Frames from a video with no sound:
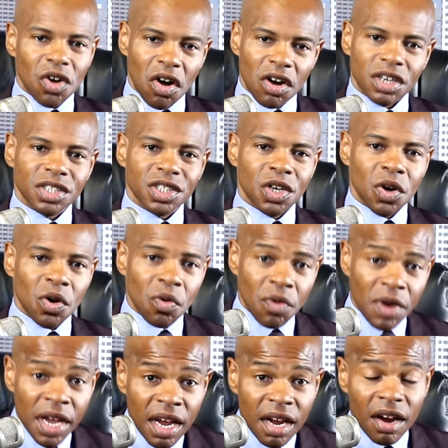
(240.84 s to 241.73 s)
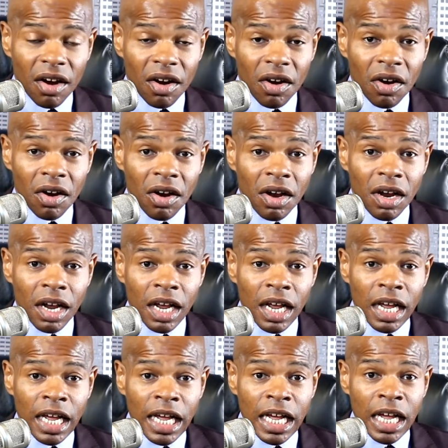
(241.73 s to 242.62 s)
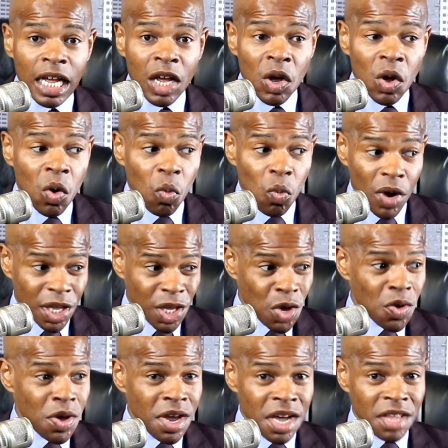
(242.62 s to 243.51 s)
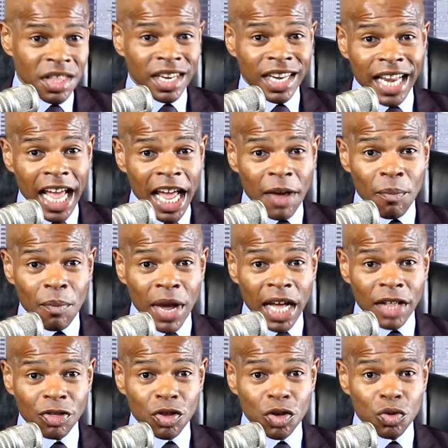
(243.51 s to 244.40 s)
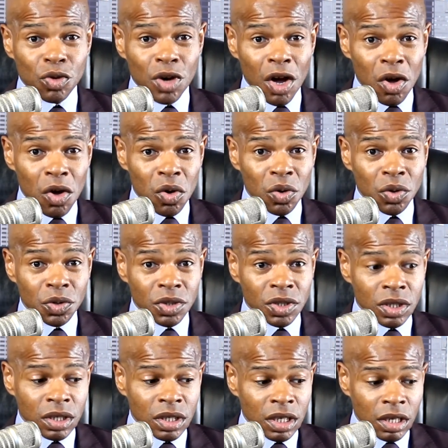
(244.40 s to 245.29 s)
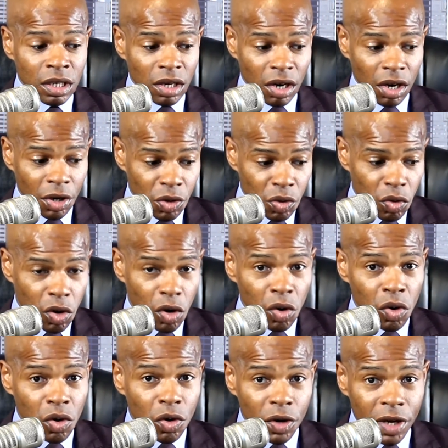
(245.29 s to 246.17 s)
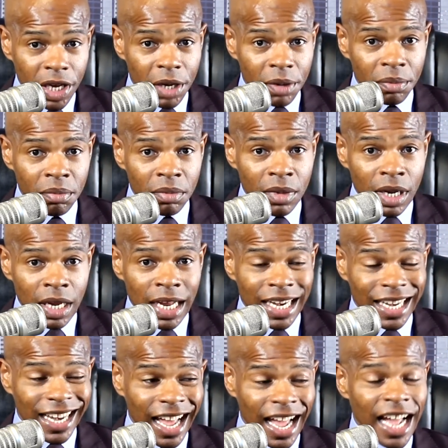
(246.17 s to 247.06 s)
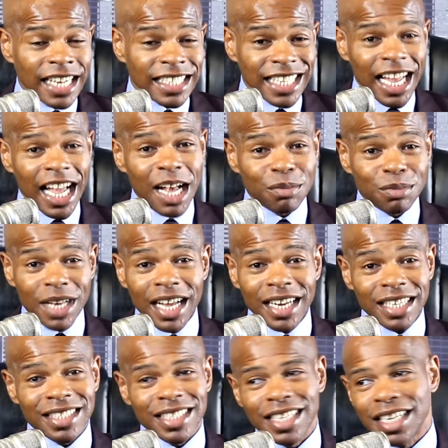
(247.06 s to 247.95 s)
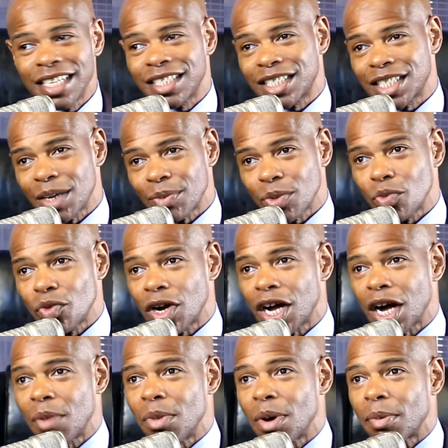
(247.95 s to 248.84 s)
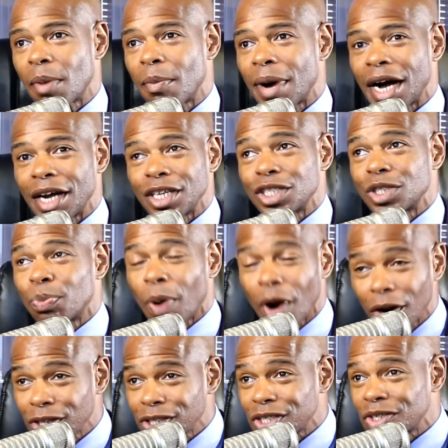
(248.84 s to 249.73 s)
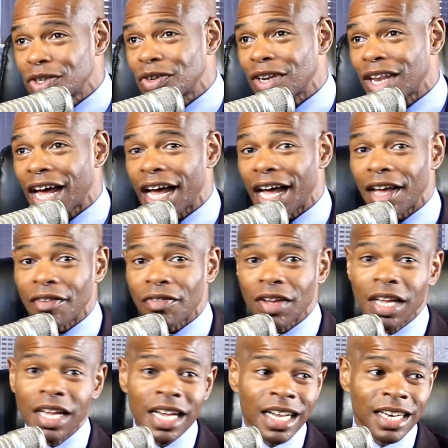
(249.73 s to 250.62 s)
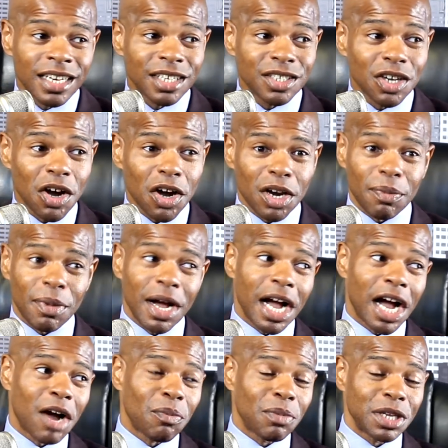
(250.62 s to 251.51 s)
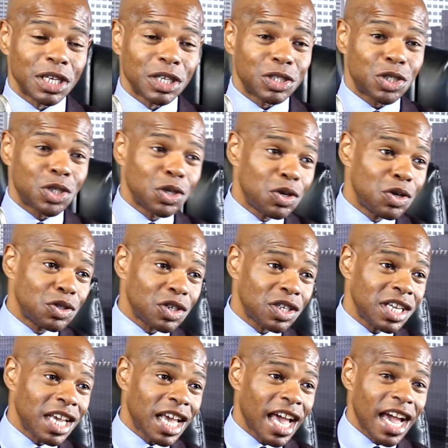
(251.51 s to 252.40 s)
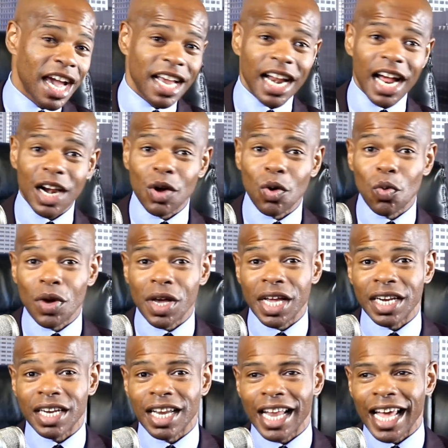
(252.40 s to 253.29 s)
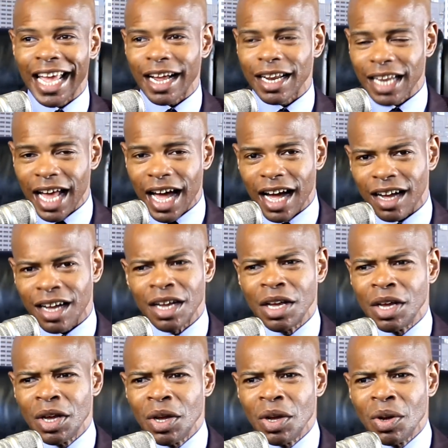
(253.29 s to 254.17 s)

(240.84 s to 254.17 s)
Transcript: daughter's career when you hear the name Matthew Knowles or you Google him, nine times out of ten something will come up about his personal life. They're talking about how many children he had out of wedlock.